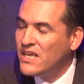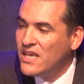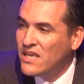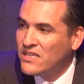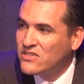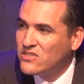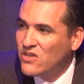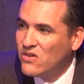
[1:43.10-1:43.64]

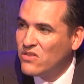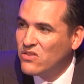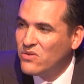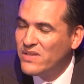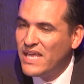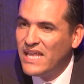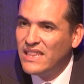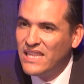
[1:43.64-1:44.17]
So through
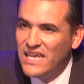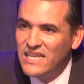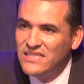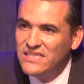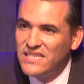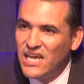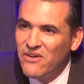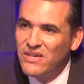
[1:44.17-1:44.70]
that lens
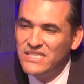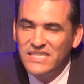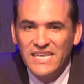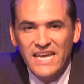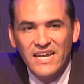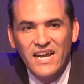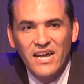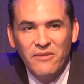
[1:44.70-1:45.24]
is how I see
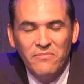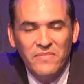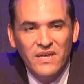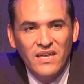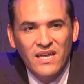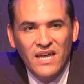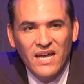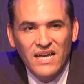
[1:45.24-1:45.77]
Anaheim.
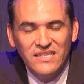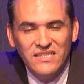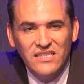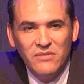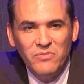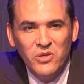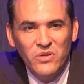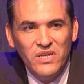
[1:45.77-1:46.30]
I see the
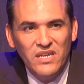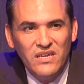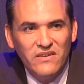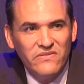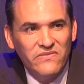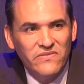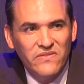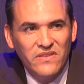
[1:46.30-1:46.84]
beauty
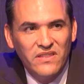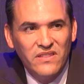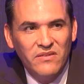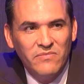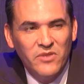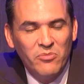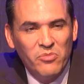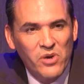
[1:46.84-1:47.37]
of the
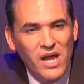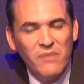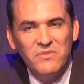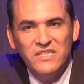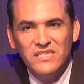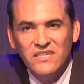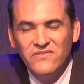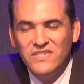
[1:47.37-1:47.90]

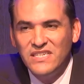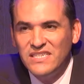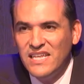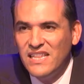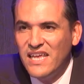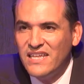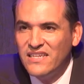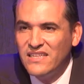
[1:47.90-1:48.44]
promise of
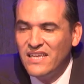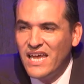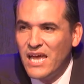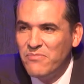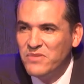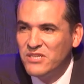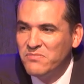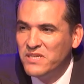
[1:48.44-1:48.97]
Disneyland and the
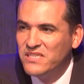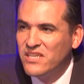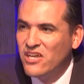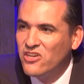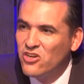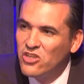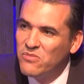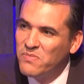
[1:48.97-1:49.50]
happiest place on
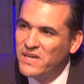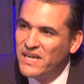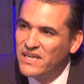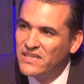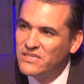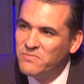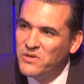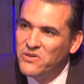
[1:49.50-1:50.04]
earth, but I
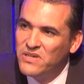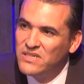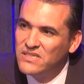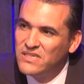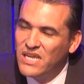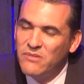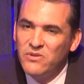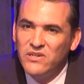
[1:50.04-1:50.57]
experience
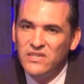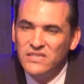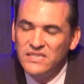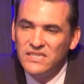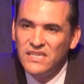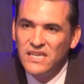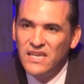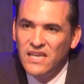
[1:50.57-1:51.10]
neighborhoods
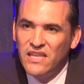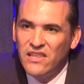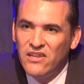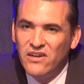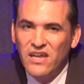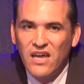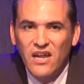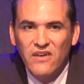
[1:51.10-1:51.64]
that are
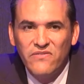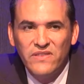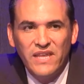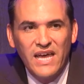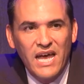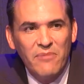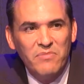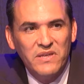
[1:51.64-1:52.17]
not often the
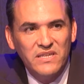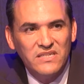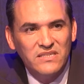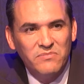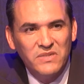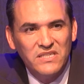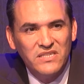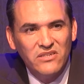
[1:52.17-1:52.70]
happiest,
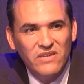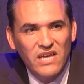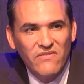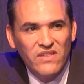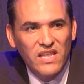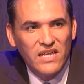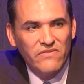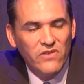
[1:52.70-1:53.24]
but still have a
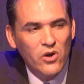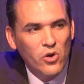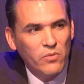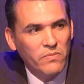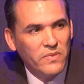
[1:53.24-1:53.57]
lot of hope.